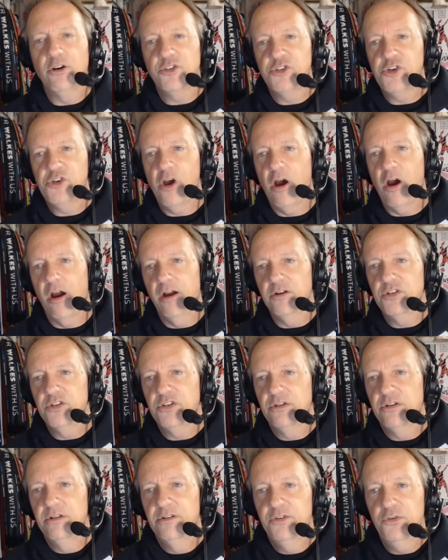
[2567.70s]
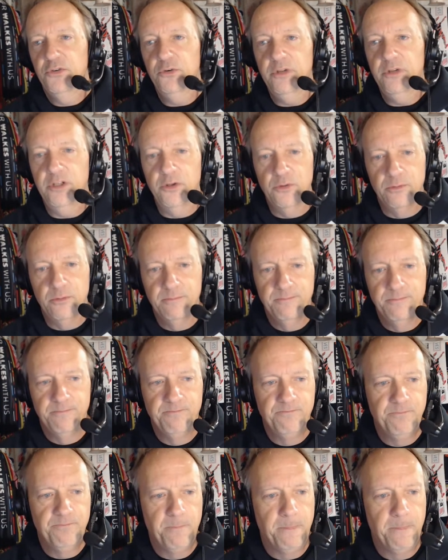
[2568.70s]
charge to you
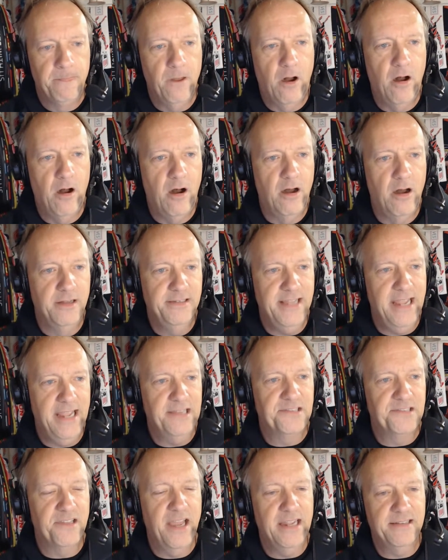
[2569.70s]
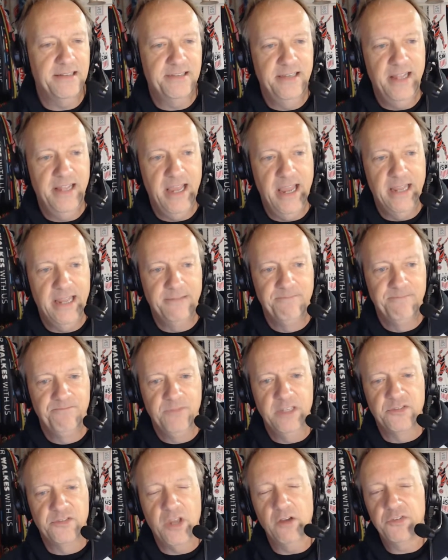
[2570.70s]
on days like today
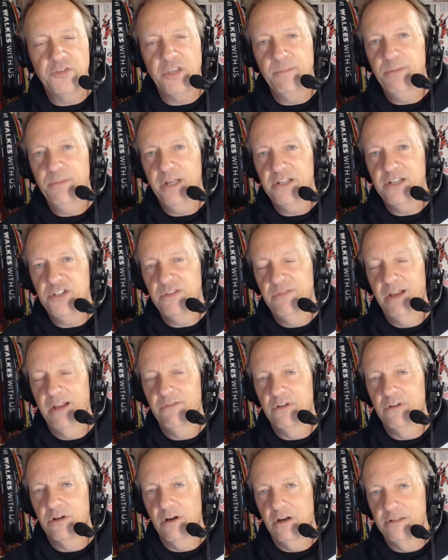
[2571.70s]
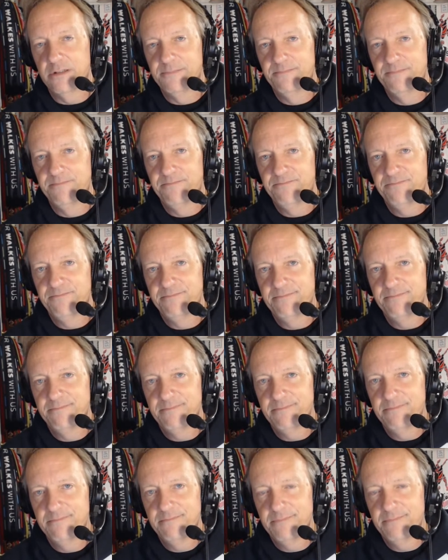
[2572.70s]
is go someplace you've never gone.
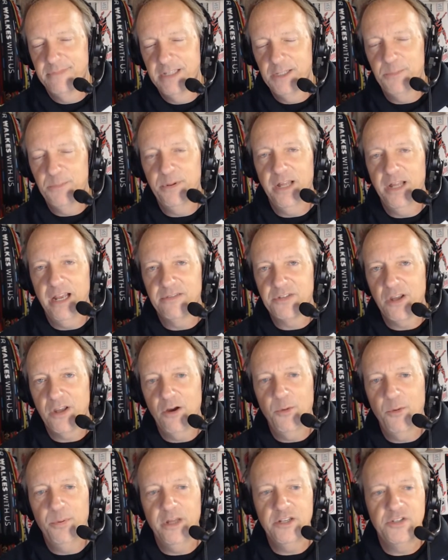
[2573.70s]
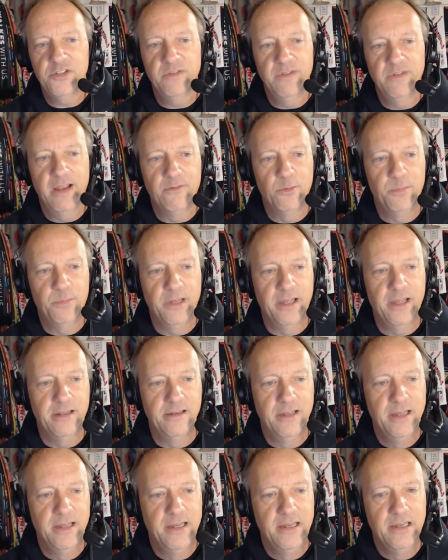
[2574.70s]
In the playoffs, go a place you've never been,
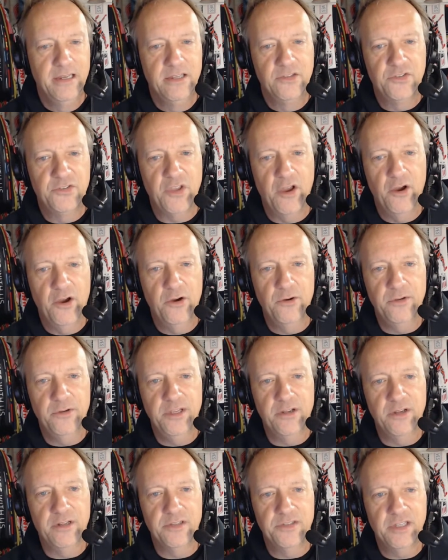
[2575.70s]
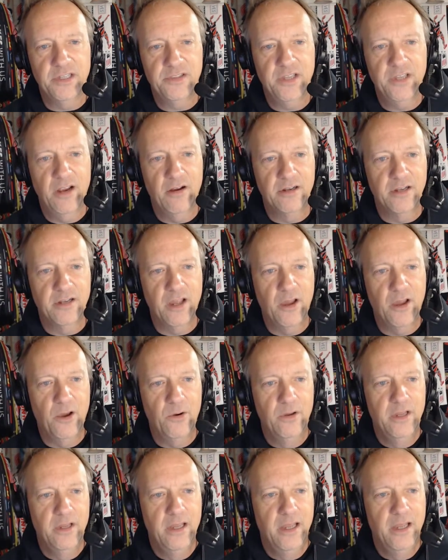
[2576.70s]
so you can sit there and
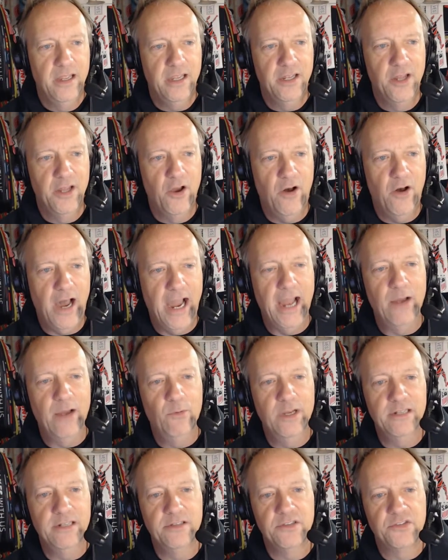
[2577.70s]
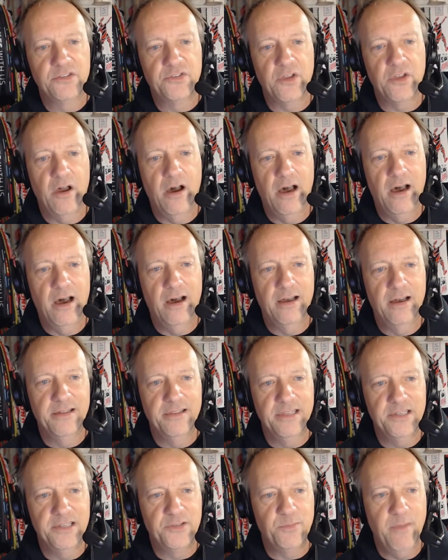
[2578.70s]
go, I went and saw
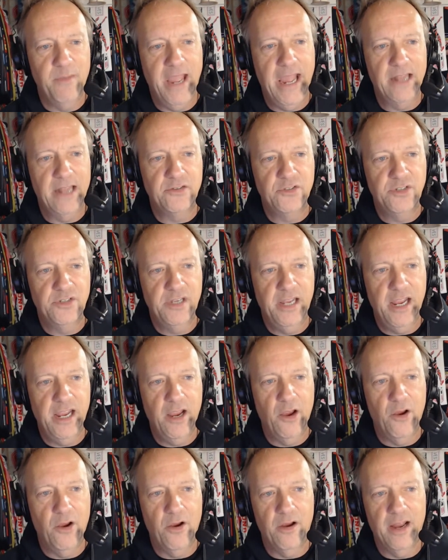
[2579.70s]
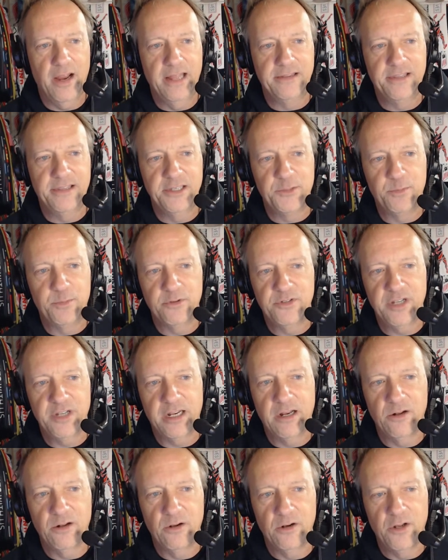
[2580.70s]
this match here at this particular